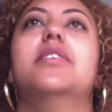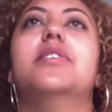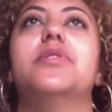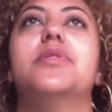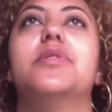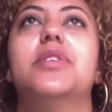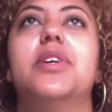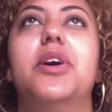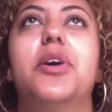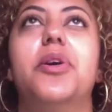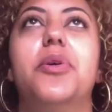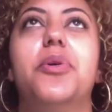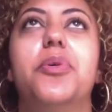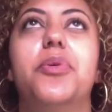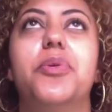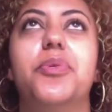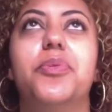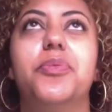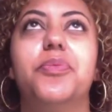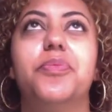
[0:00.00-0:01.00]

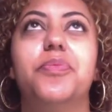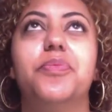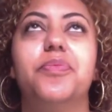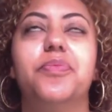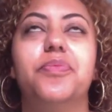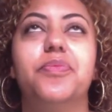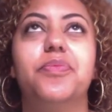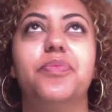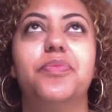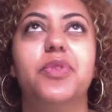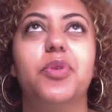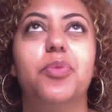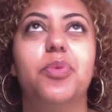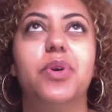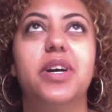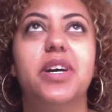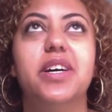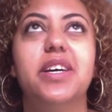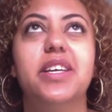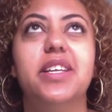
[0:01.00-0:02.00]
So,
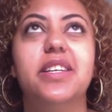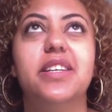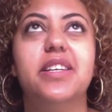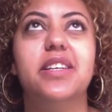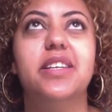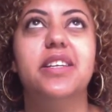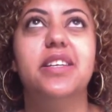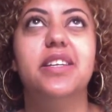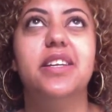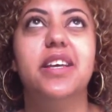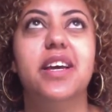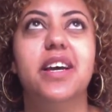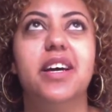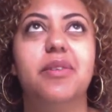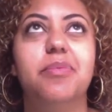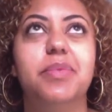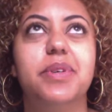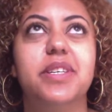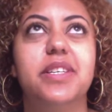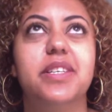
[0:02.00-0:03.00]
what
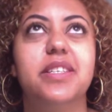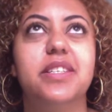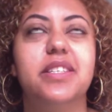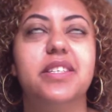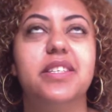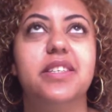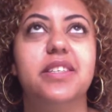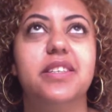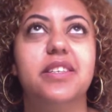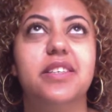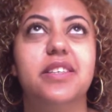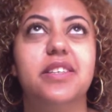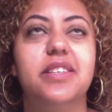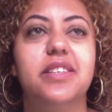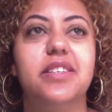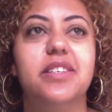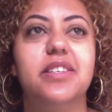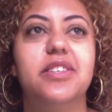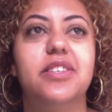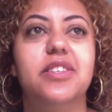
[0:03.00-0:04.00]
happened
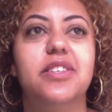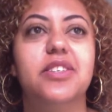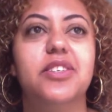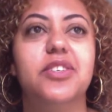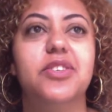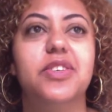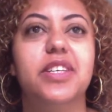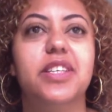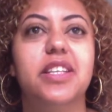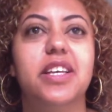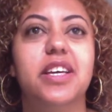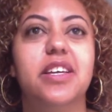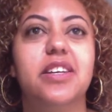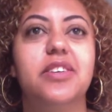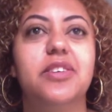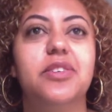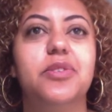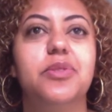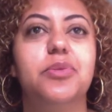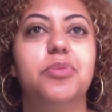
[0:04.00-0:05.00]
during
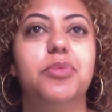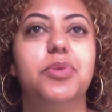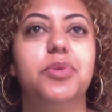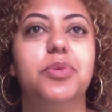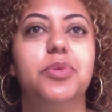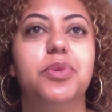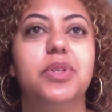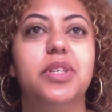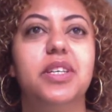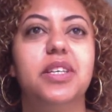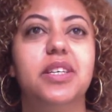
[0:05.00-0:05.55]
that new moon?